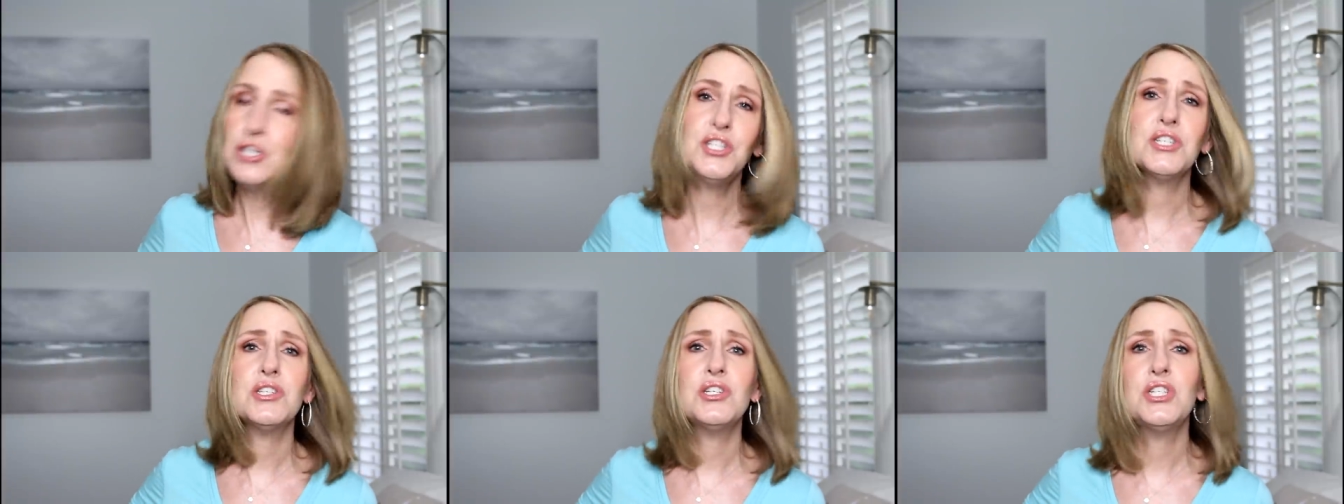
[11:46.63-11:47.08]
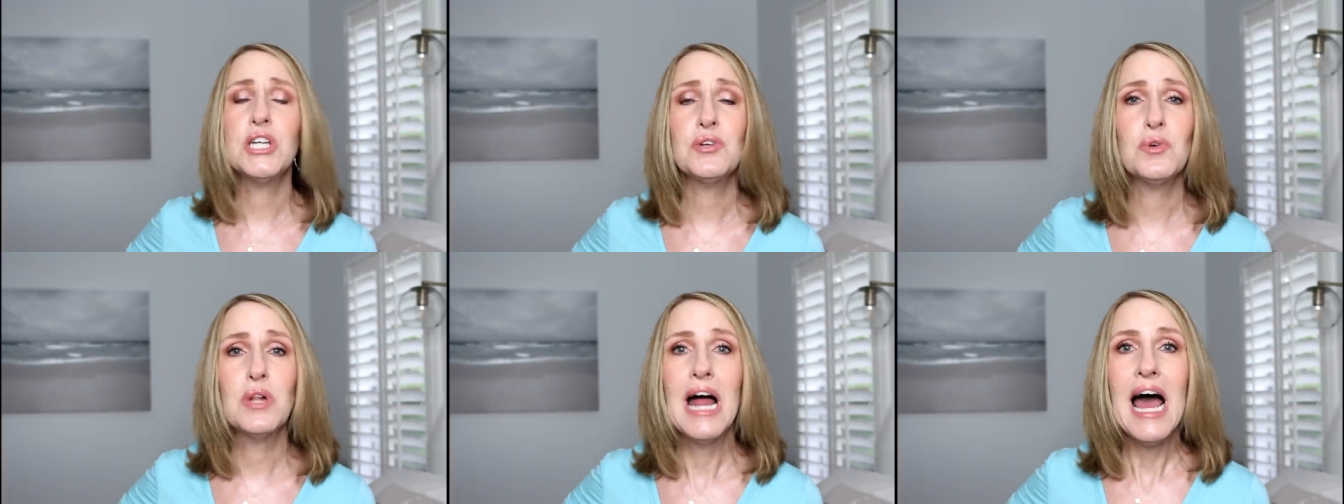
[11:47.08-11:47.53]
just in
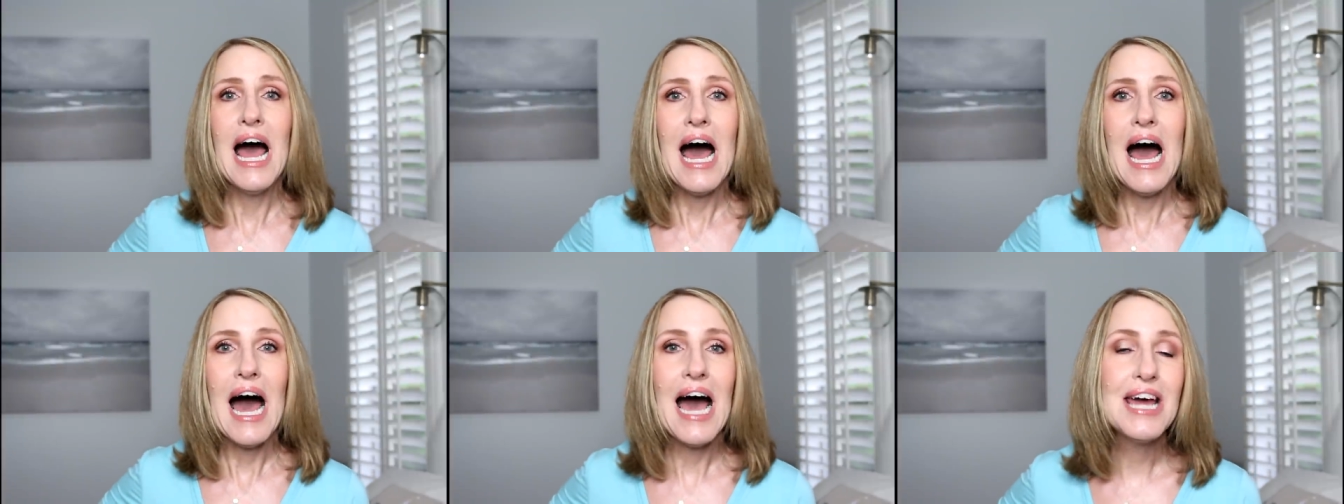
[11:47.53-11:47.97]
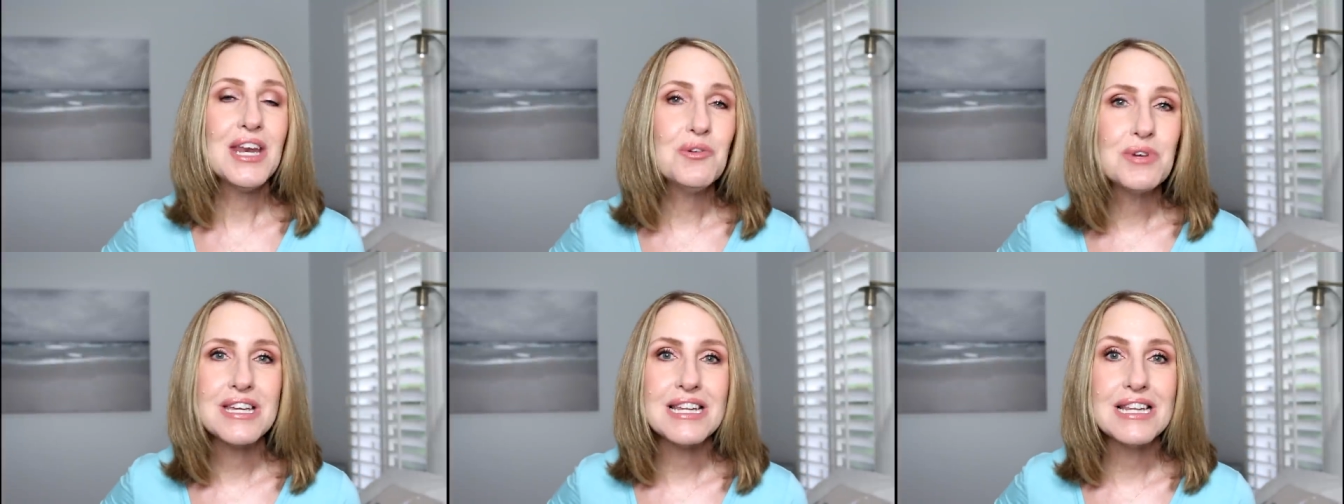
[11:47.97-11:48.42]
general, I
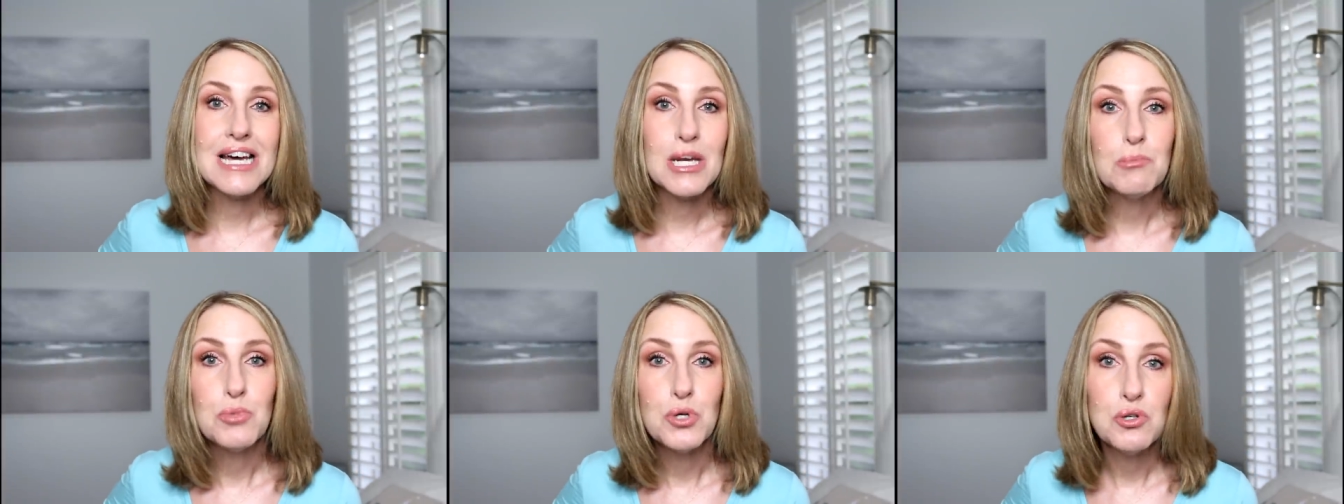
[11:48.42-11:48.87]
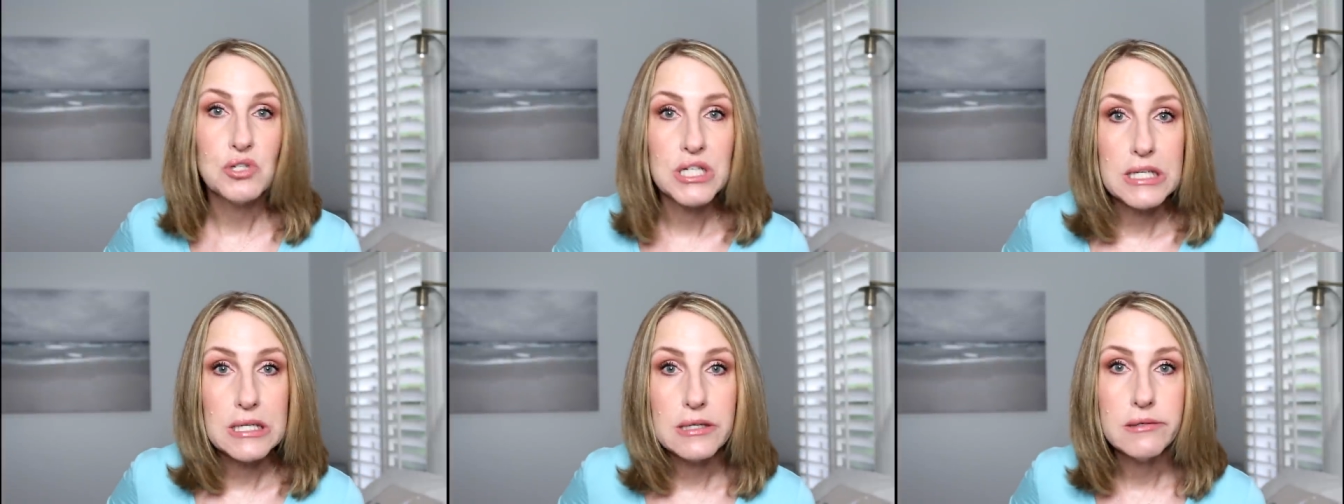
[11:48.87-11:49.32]
don't get a lot of
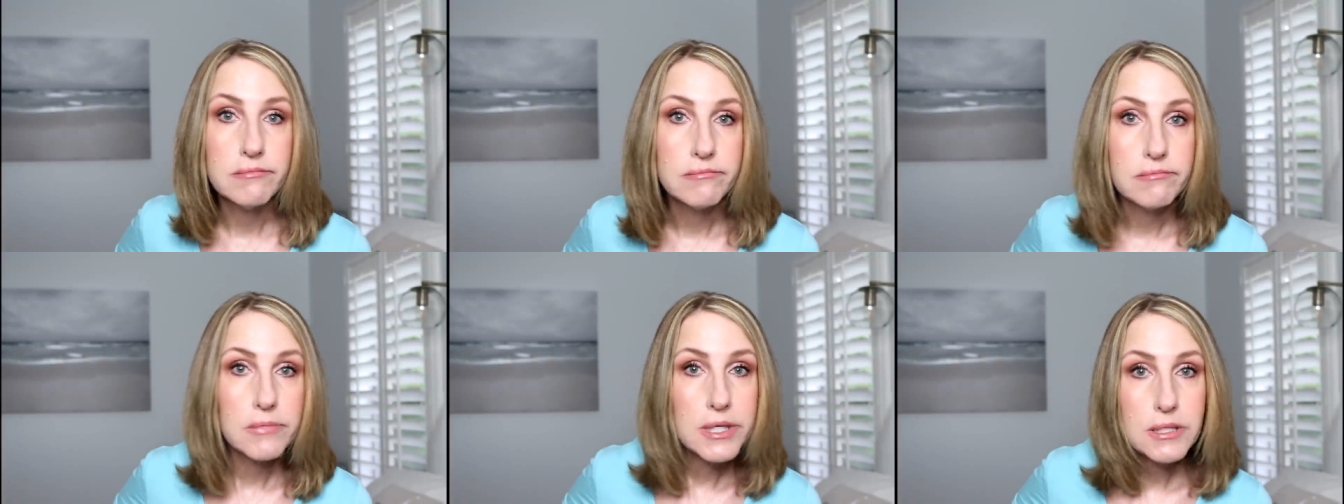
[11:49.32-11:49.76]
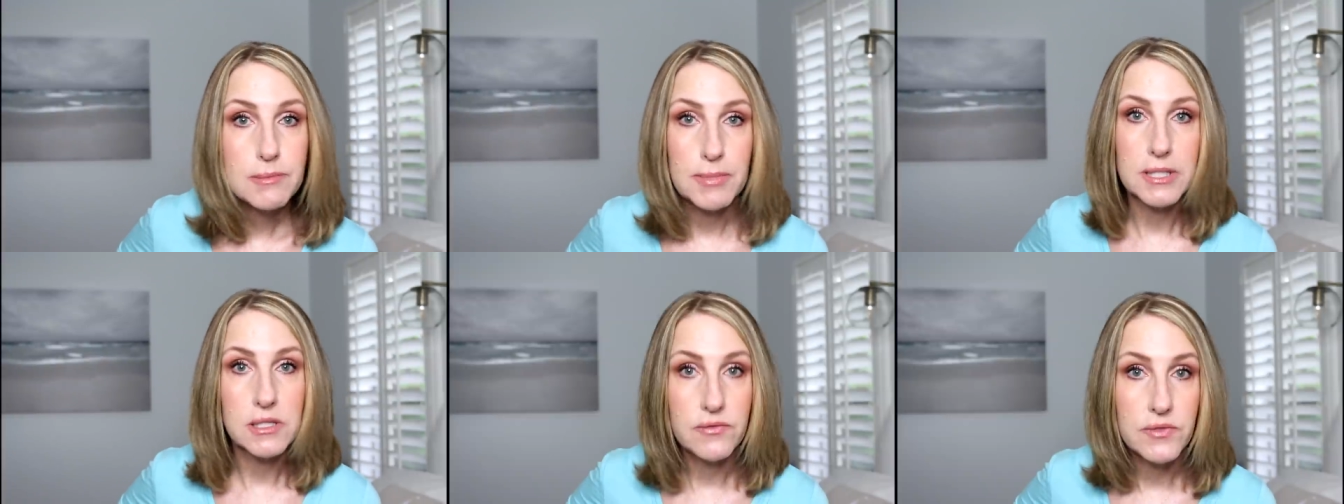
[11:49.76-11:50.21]
bougie
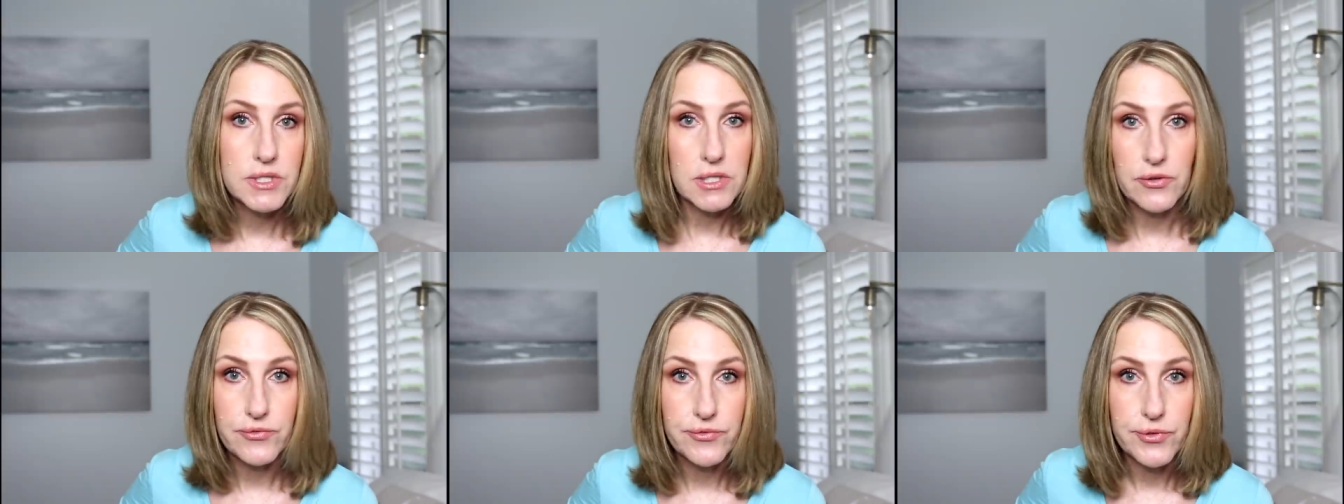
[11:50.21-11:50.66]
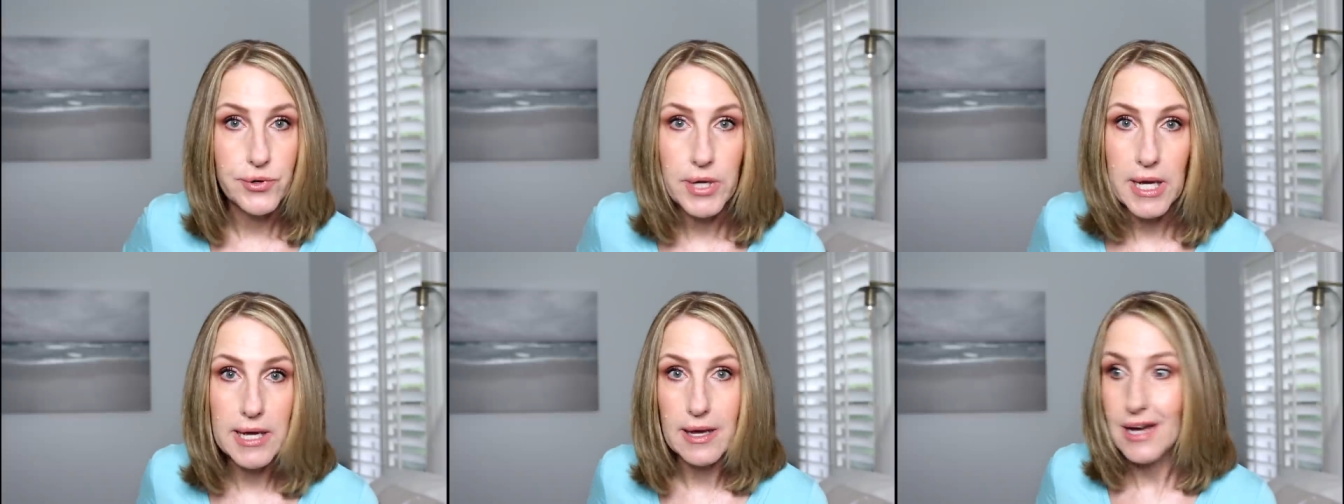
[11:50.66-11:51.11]
expensive stuff,
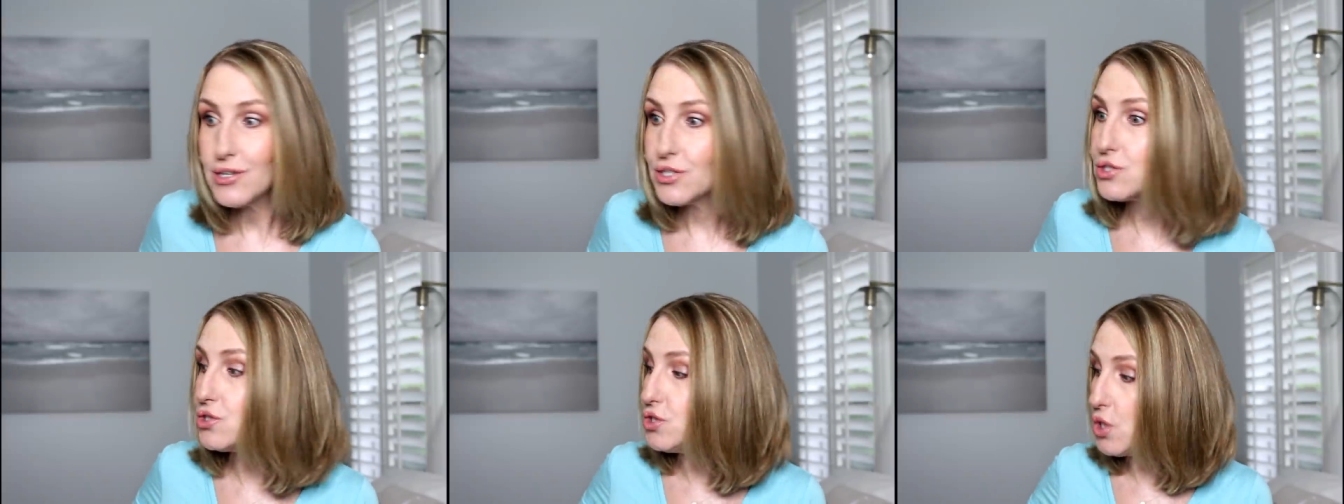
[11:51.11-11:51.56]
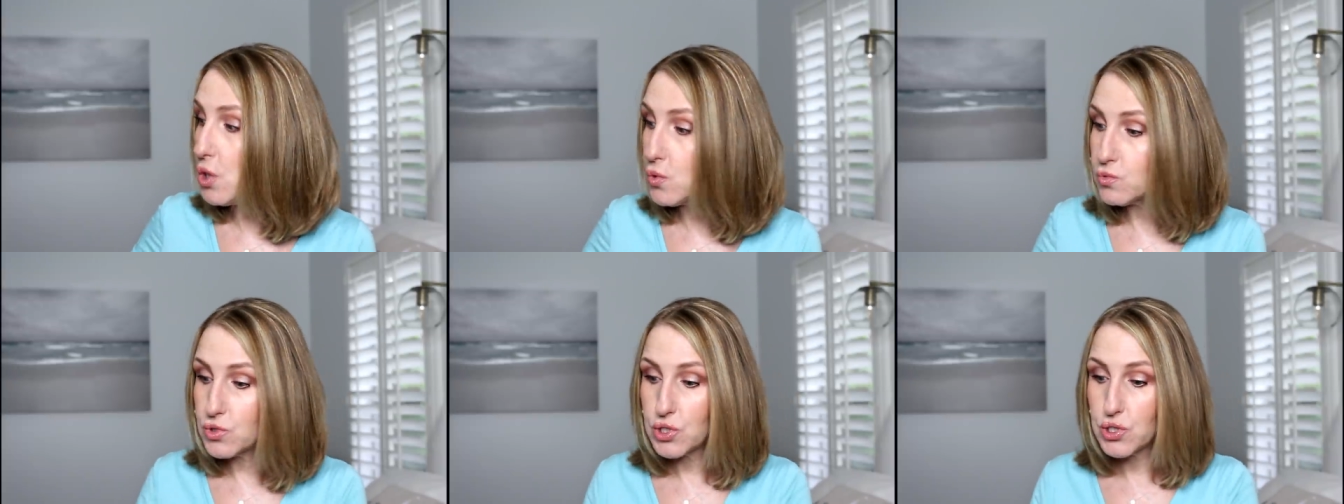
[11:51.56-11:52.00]
okay? I just
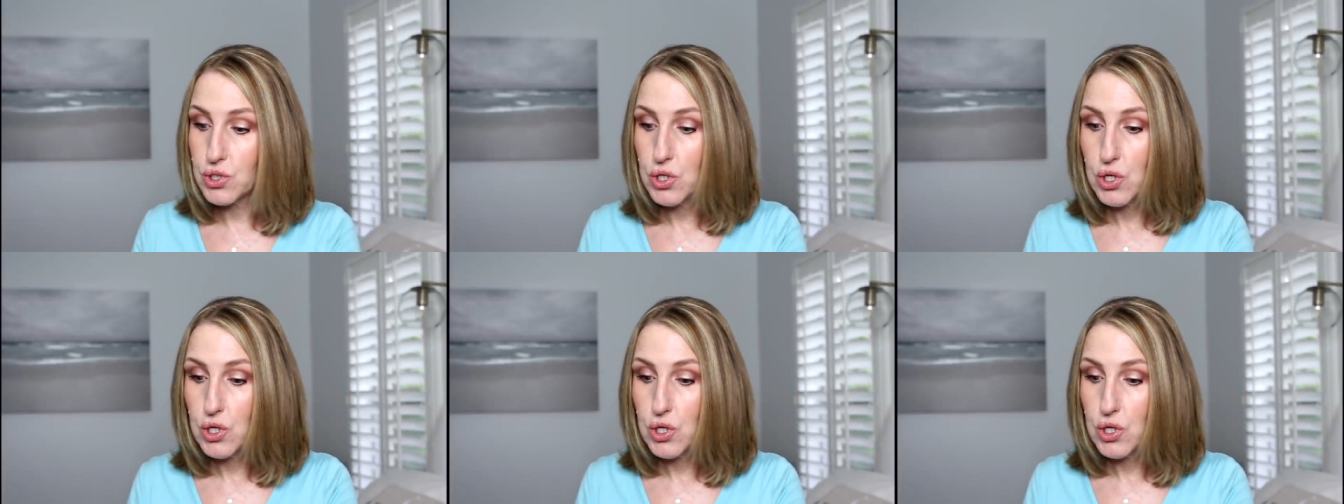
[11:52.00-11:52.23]
don't.